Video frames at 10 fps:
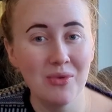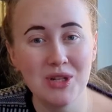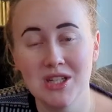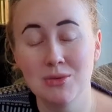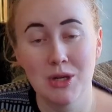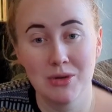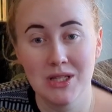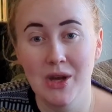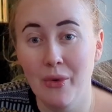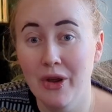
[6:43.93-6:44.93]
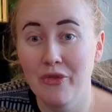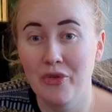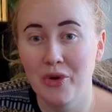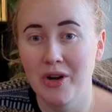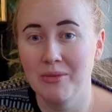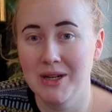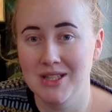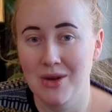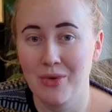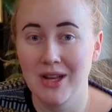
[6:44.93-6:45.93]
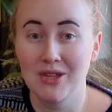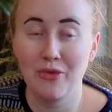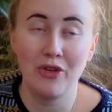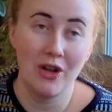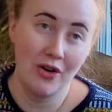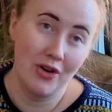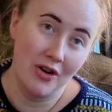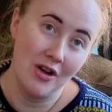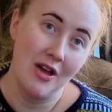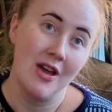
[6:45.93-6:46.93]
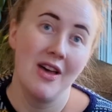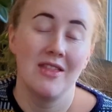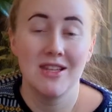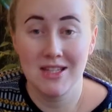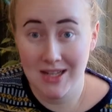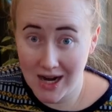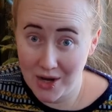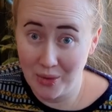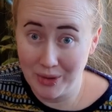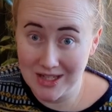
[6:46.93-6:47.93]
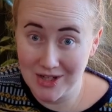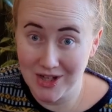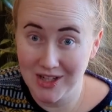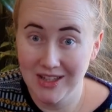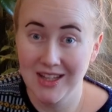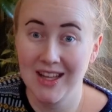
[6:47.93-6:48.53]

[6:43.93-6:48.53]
which is what I was going for because I wanted to fit her this entire winter.